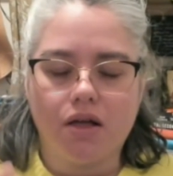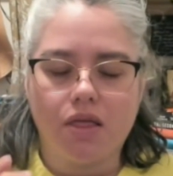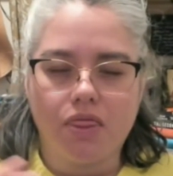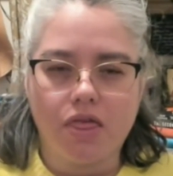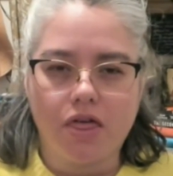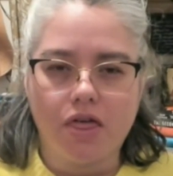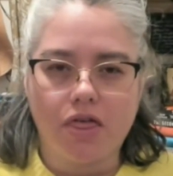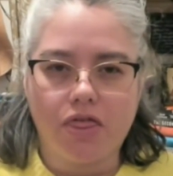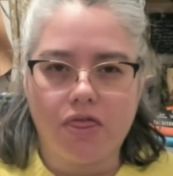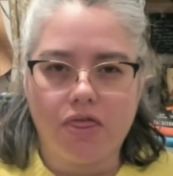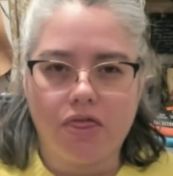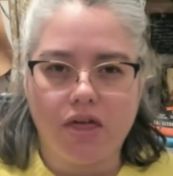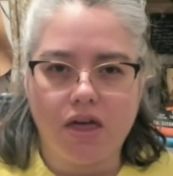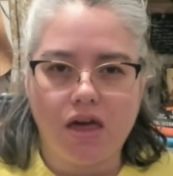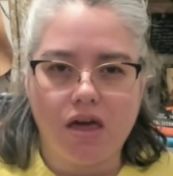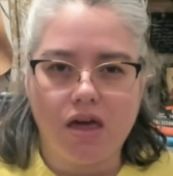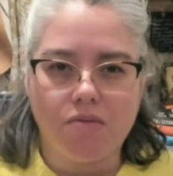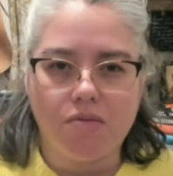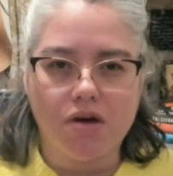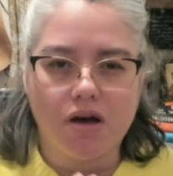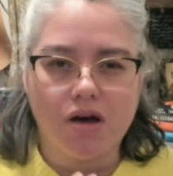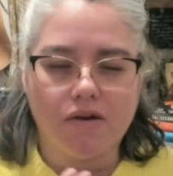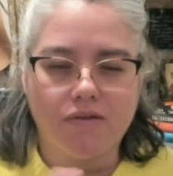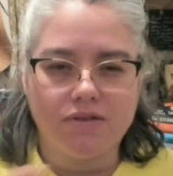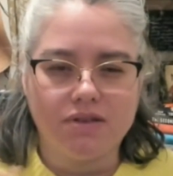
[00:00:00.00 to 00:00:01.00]
the
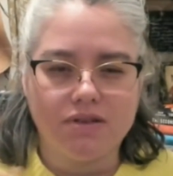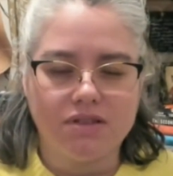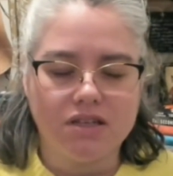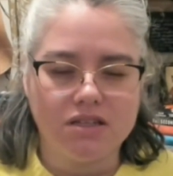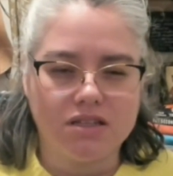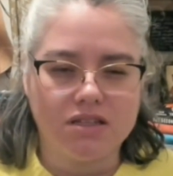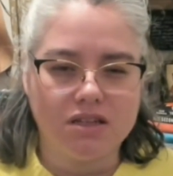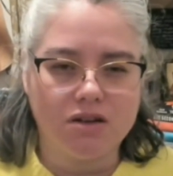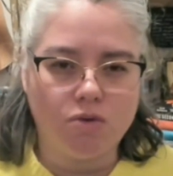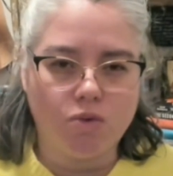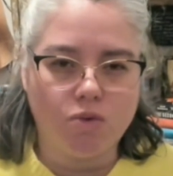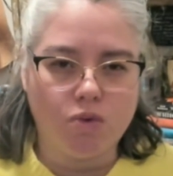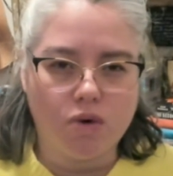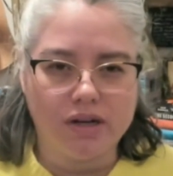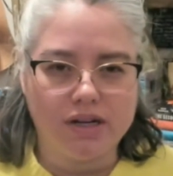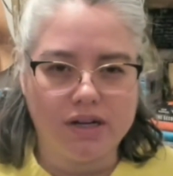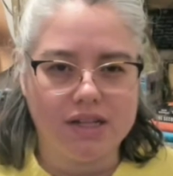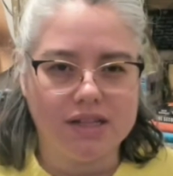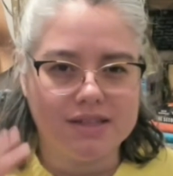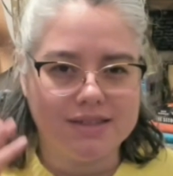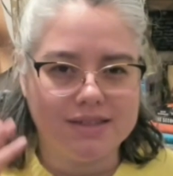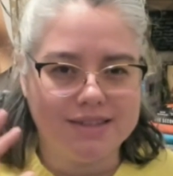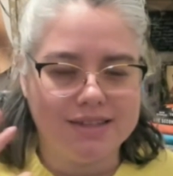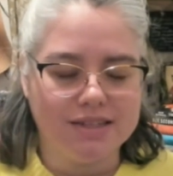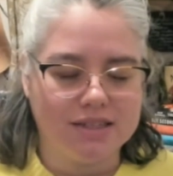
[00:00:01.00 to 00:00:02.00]
theme of season 1
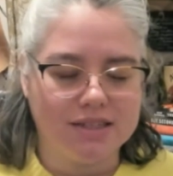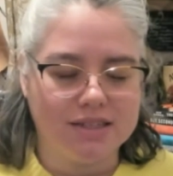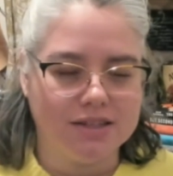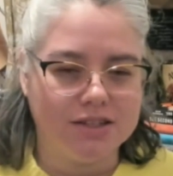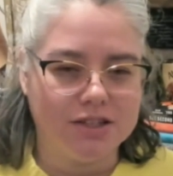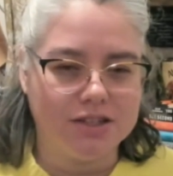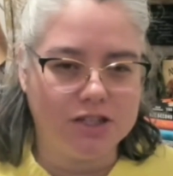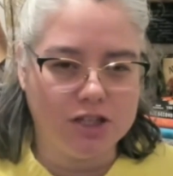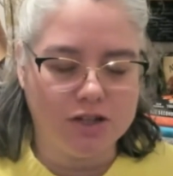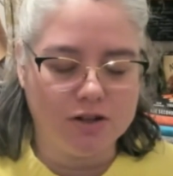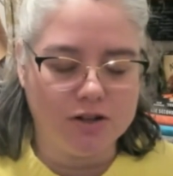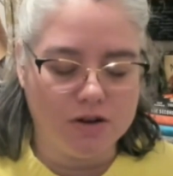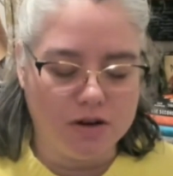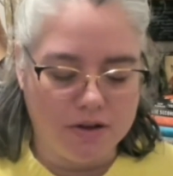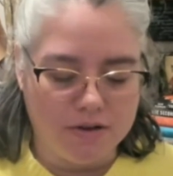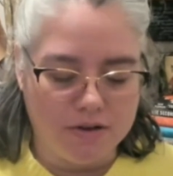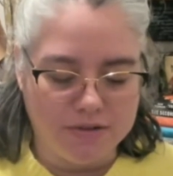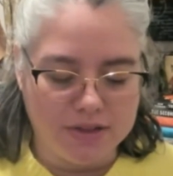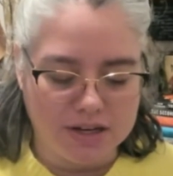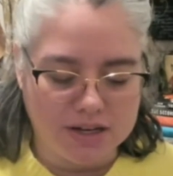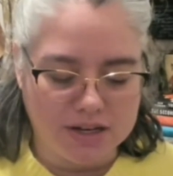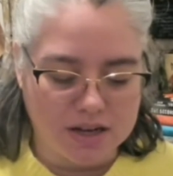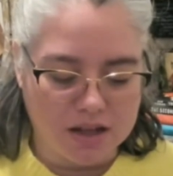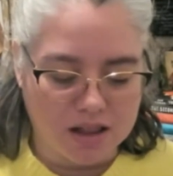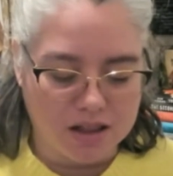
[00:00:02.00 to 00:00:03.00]
and season 2 of
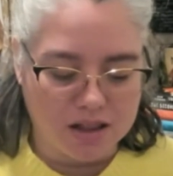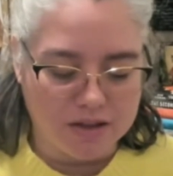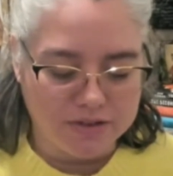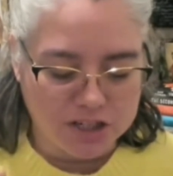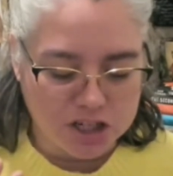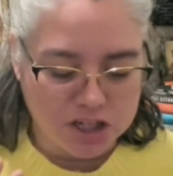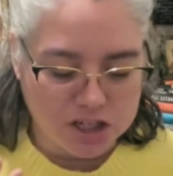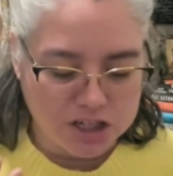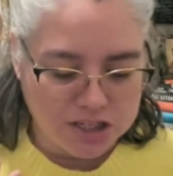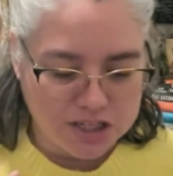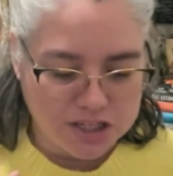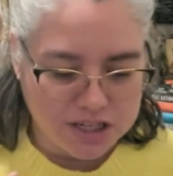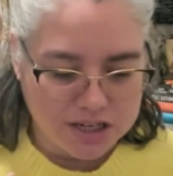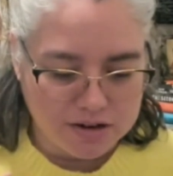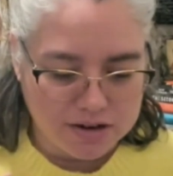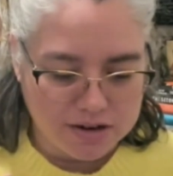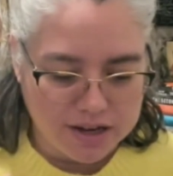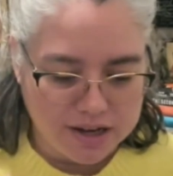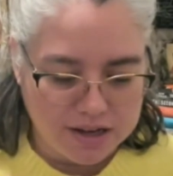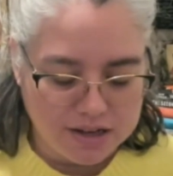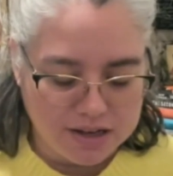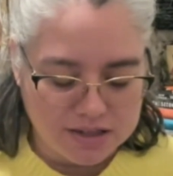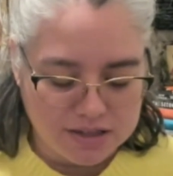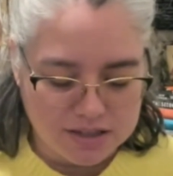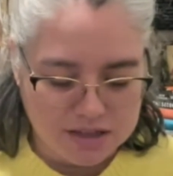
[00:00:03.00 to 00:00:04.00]
the television
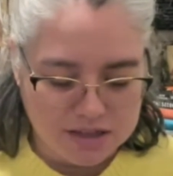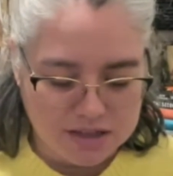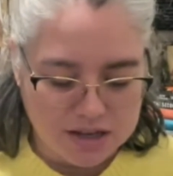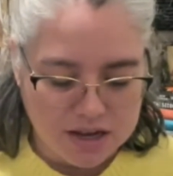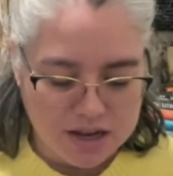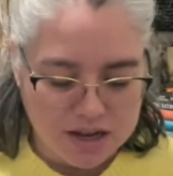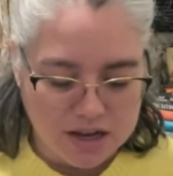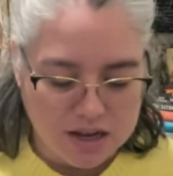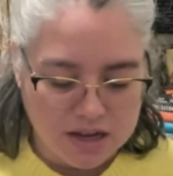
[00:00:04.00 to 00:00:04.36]
series.